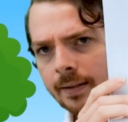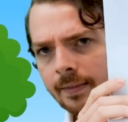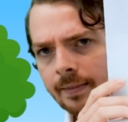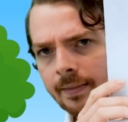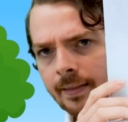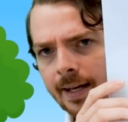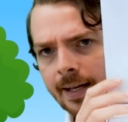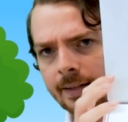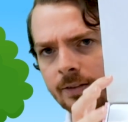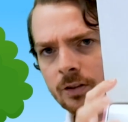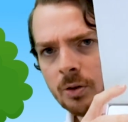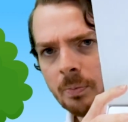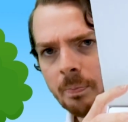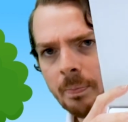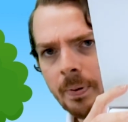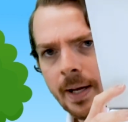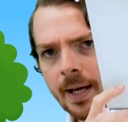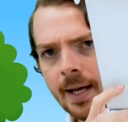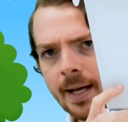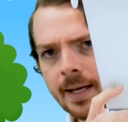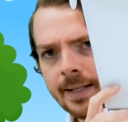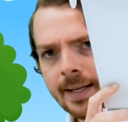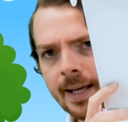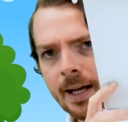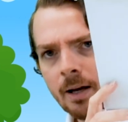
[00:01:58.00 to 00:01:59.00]
at that,
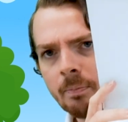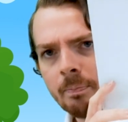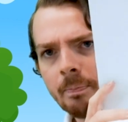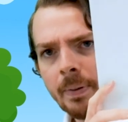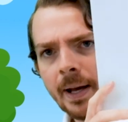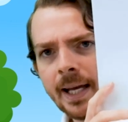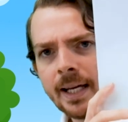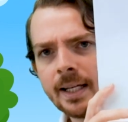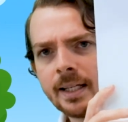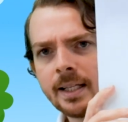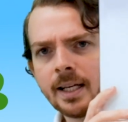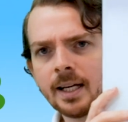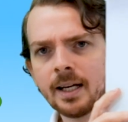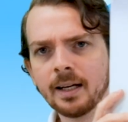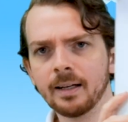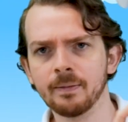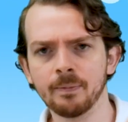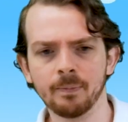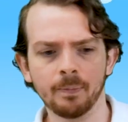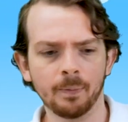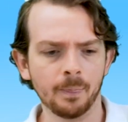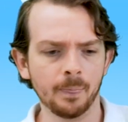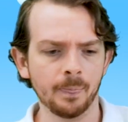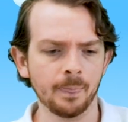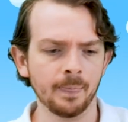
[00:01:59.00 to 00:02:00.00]
Japan, Albania.
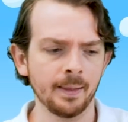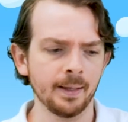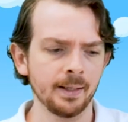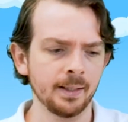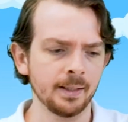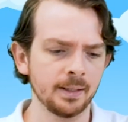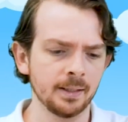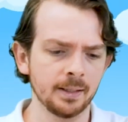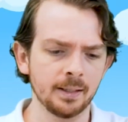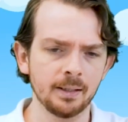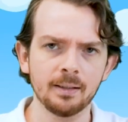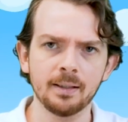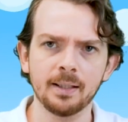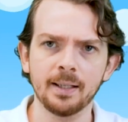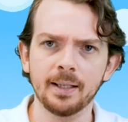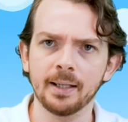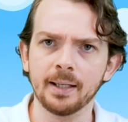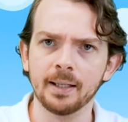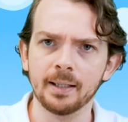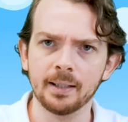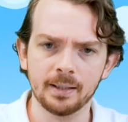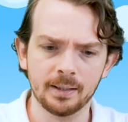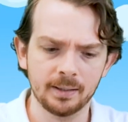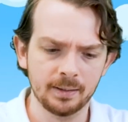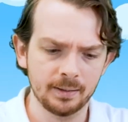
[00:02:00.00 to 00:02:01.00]

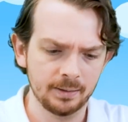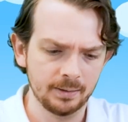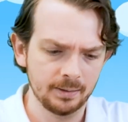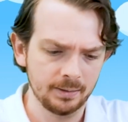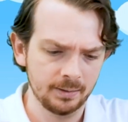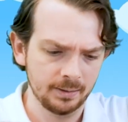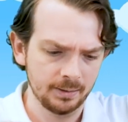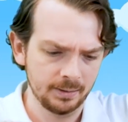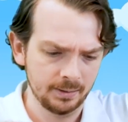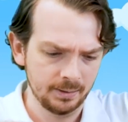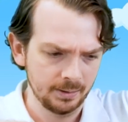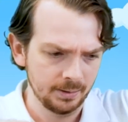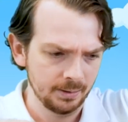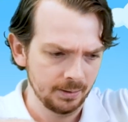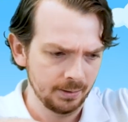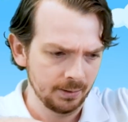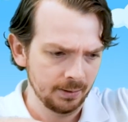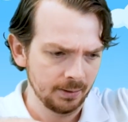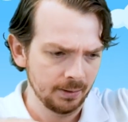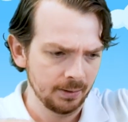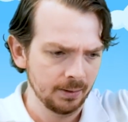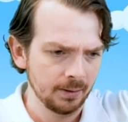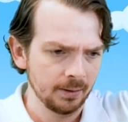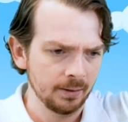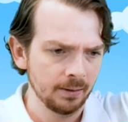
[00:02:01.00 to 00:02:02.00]
Okay,
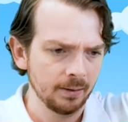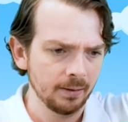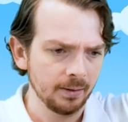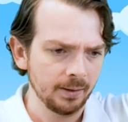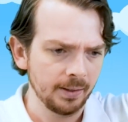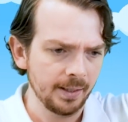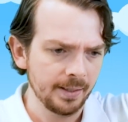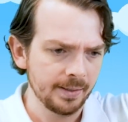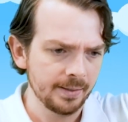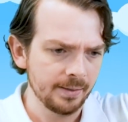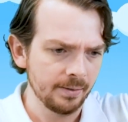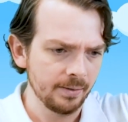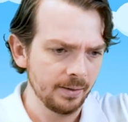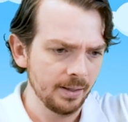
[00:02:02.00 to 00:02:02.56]
so